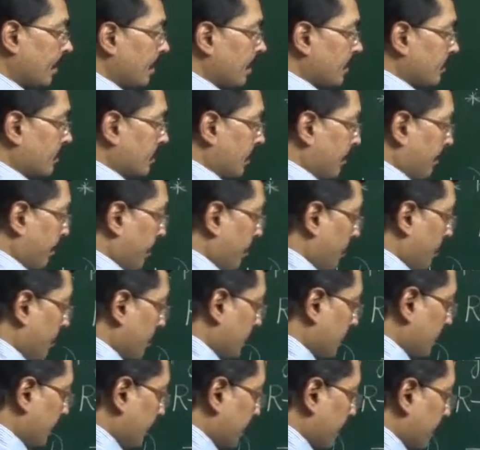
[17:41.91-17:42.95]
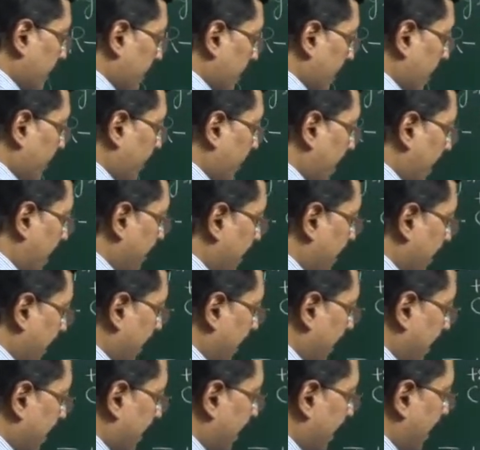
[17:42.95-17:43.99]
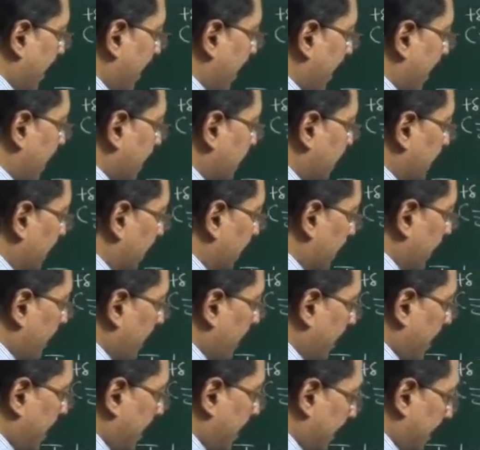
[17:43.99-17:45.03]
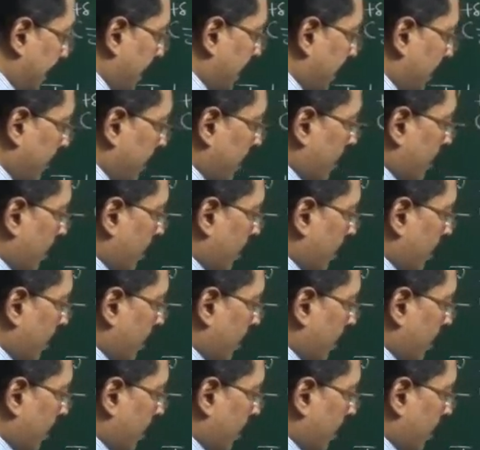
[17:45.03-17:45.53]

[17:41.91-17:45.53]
suppose we have taken a acetonitrile,